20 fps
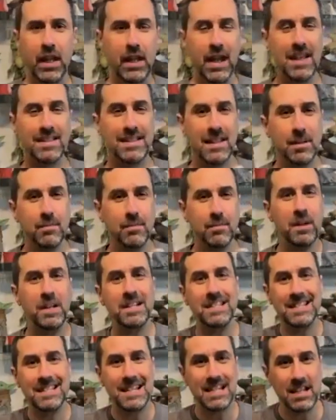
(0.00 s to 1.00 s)
Has anybody
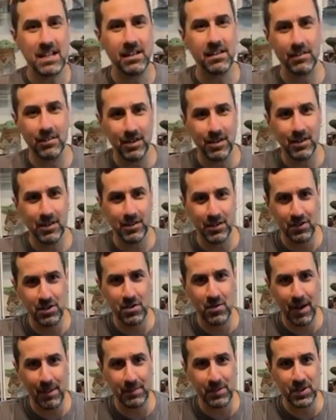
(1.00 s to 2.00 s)
seen the
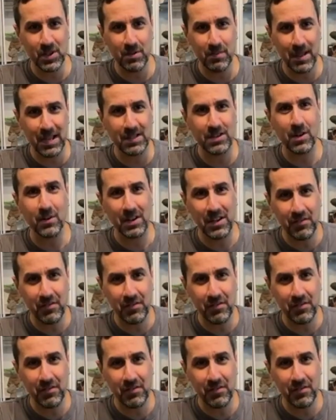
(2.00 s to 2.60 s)
new episode of Mando?